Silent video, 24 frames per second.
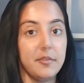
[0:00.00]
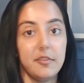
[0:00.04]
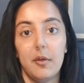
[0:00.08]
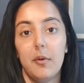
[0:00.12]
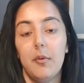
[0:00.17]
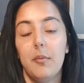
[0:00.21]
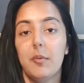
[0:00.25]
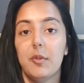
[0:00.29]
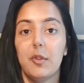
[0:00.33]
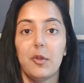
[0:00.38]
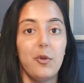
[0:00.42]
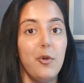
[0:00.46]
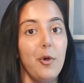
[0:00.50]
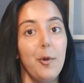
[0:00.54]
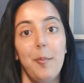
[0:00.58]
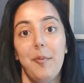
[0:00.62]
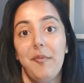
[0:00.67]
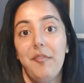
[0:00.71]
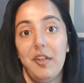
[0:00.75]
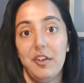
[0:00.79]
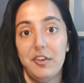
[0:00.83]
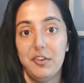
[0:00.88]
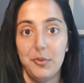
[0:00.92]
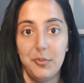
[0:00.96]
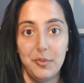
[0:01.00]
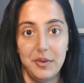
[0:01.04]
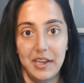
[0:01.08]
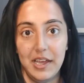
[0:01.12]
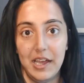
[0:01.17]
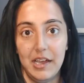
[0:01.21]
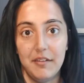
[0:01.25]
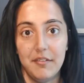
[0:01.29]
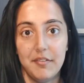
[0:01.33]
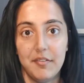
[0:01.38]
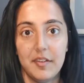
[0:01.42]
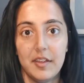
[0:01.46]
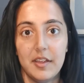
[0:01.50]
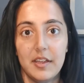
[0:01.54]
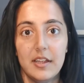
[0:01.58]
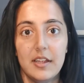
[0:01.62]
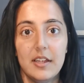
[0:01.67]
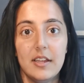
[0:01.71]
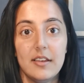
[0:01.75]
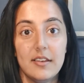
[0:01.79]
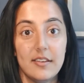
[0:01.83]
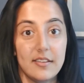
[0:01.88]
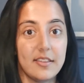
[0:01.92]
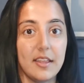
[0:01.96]
someone with a core profession would have.
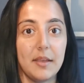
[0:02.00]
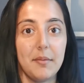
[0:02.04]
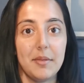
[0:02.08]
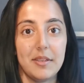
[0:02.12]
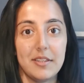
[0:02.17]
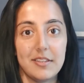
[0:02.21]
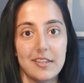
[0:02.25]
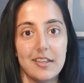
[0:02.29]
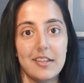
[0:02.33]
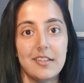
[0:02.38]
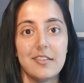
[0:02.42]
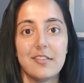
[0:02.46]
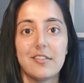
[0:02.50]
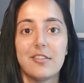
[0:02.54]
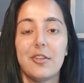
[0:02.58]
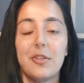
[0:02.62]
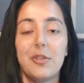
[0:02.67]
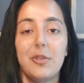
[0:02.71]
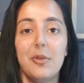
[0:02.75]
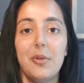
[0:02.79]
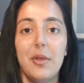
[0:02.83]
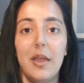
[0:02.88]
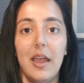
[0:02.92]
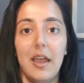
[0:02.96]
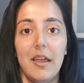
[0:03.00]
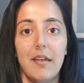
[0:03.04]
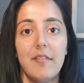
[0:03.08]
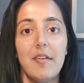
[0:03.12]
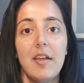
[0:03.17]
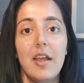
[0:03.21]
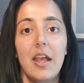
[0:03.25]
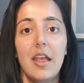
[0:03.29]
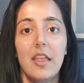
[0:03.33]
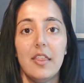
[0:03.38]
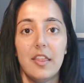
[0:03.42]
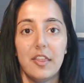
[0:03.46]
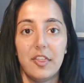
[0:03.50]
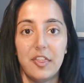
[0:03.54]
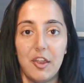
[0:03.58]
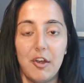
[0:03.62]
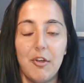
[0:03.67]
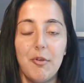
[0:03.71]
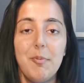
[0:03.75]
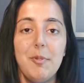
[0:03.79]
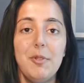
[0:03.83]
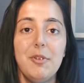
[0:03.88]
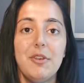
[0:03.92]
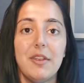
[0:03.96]
Does that make sense? So you have the
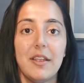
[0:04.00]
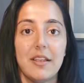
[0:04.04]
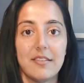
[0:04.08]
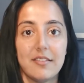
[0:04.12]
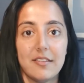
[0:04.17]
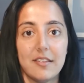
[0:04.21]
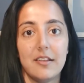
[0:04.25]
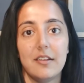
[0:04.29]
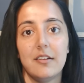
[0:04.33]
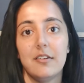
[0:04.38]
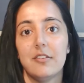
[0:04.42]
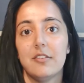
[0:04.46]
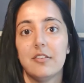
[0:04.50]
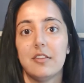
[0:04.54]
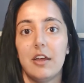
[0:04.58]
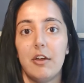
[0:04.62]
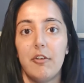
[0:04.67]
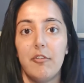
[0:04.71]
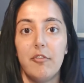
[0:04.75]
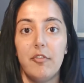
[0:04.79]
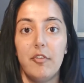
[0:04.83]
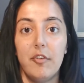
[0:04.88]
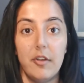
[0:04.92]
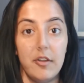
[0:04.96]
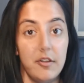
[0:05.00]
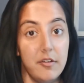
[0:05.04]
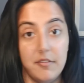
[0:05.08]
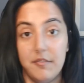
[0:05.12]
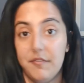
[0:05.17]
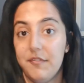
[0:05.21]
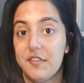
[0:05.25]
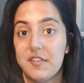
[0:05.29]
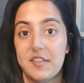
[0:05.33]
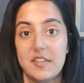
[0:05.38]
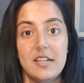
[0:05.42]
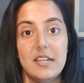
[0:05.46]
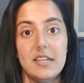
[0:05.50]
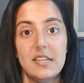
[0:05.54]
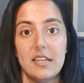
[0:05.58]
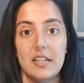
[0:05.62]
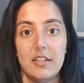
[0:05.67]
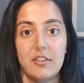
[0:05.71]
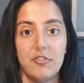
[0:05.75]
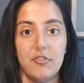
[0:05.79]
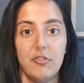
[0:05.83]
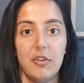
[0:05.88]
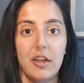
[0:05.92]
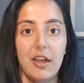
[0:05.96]
therapeutic skills that
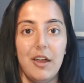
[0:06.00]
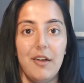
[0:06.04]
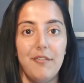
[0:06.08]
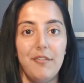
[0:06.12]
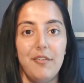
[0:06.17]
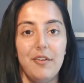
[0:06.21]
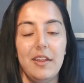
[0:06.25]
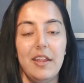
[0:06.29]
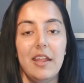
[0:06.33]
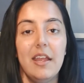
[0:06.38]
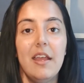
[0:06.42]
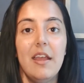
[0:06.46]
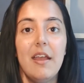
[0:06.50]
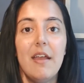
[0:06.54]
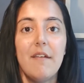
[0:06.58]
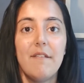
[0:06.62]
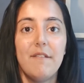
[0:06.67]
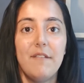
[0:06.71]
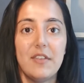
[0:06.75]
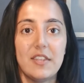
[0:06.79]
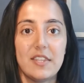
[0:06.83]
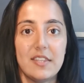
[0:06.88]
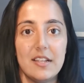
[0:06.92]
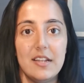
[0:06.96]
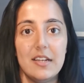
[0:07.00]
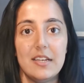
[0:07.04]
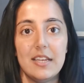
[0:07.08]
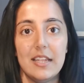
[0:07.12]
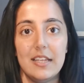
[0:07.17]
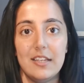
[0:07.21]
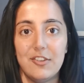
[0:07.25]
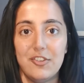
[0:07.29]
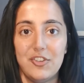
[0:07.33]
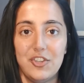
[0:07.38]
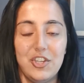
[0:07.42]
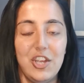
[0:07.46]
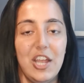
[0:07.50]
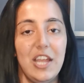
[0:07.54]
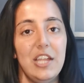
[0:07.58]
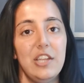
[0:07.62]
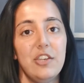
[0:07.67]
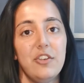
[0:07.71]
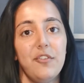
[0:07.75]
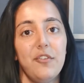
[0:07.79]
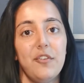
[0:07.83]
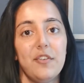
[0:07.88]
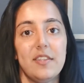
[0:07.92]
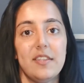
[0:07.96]
facilitates recovery, facilitates
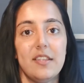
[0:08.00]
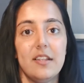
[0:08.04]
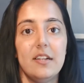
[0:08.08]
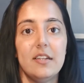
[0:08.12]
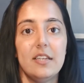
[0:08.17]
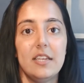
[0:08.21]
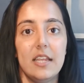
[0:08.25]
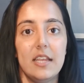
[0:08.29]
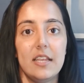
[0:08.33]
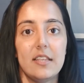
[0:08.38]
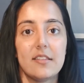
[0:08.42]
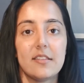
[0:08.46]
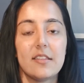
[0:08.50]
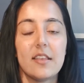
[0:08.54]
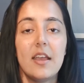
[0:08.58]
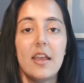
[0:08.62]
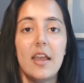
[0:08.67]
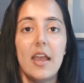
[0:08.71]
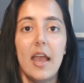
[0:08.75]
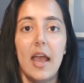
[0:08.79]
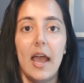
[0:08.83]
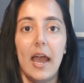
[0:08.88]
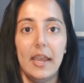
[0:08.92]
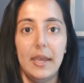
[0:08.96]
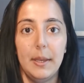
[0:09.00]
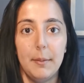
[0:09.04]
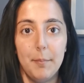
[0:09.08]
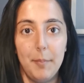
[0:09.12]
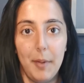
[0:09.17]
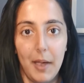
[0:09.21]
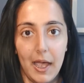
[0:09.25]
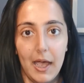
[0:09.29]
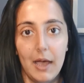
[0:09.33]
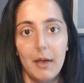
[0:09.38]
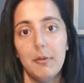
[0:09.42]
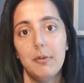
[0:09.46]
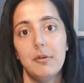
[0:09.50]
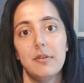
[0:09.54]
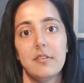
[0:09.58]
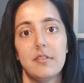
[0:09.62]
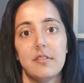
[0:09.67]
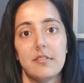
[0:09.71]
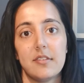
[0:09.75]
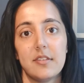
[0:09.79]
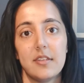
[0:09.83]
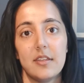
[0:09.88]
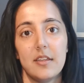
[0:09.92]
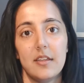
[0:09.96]
change, facilitates and
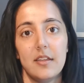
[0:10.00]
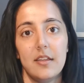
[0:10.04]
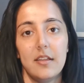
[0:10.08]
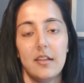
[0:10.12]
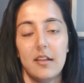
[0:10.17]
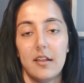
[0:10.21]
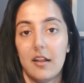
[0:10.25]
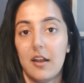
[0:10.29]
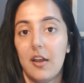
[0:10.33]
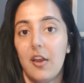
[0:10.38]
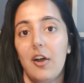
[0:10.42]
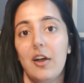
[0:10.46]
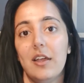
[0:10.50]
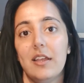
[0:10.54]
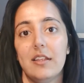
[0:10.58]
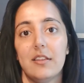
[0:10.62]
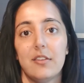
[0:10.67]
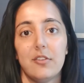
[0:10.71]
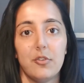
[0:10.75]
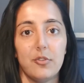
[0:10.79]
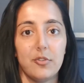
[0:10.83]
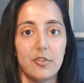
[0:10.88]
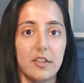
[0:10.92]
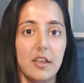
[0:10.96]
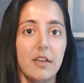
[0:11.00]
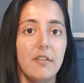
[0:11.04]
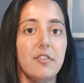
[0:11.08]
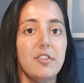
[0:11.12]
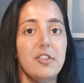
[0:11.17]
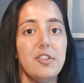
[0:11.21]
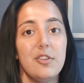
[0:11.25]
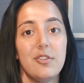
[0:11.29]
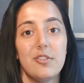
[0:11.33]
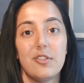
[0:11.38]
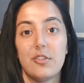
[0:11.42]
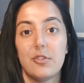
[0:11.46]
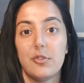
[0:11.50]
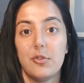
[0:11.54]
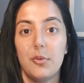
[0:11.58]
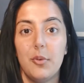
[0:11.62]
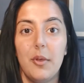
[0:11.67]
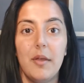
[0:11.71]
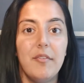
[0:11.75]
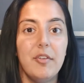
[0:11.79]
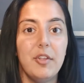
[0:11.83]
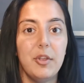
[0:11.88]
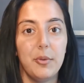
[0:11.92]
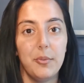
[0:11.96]
empowers clients or service users,
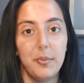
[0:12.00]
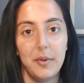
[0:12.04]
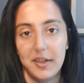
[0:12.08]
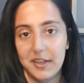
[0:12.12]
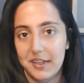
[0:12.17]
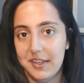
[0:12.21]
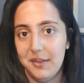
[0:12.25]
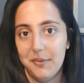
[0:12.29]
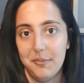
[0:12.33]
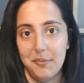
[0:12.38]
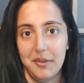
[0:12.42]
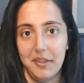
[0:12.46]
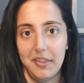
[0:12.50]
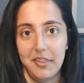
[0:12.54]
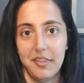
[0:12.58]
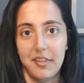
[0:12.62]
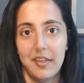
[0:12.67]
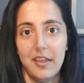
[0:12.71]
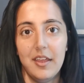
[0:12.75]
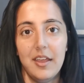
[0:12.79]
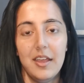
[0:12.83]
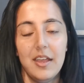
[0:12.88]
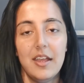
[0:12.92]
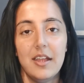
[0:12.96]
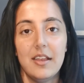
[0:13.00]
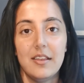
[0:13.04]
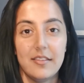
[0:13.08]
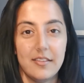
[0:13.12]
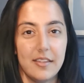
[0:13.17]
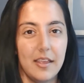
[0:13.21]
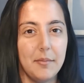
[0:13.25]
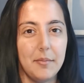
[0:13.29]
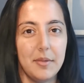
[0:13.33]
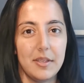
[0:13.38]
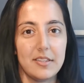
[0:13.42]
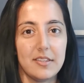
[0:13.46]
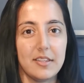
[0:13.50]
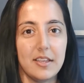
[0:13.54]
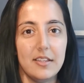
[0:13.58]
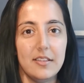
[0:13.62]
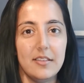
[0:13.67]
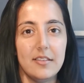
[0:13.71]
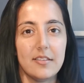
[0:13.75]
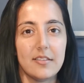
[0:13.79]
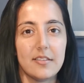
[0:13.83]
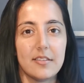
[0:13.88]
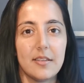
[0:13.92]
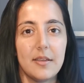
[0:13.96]
whoever you're working with. Does that make
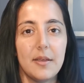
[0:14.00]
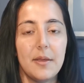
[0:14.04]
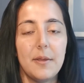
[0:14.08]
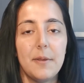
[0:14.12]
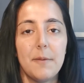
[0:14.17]
sense?